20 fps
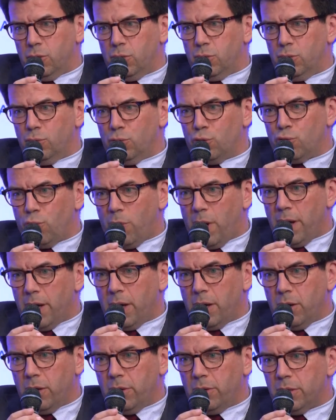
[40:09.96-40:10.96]
to try
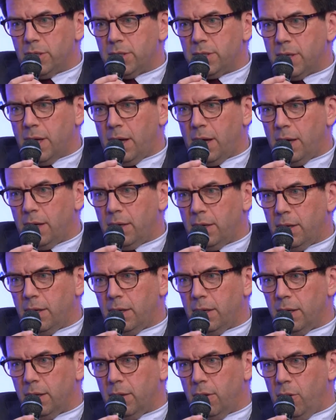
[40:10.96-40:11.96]
and understand
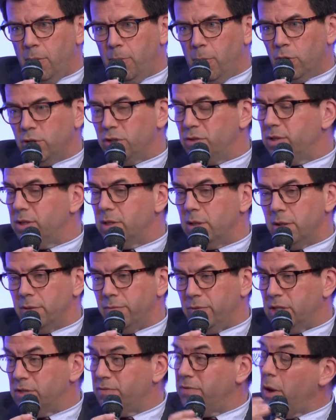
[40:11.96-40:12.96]
among this,
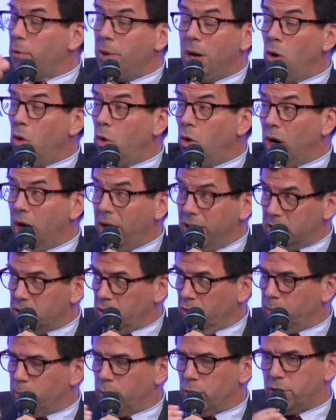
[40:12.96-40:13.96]
this very long list
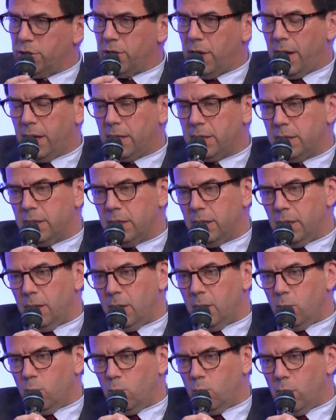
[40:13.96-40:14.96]
of projects
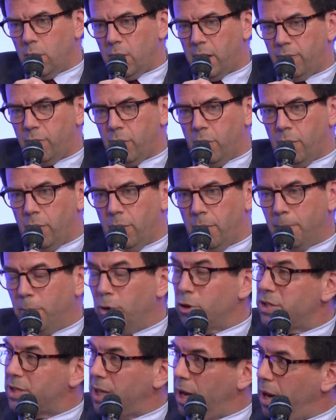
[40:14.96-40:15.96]
what are the
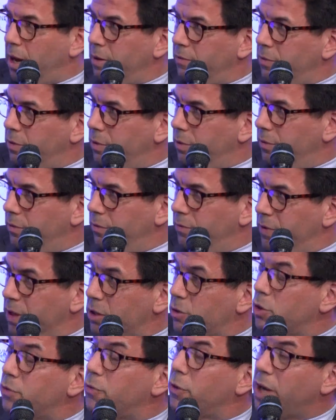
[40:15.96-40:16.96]
must-have
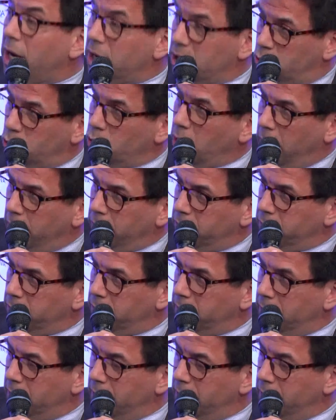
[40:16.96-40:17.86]
versus the nice-to-have.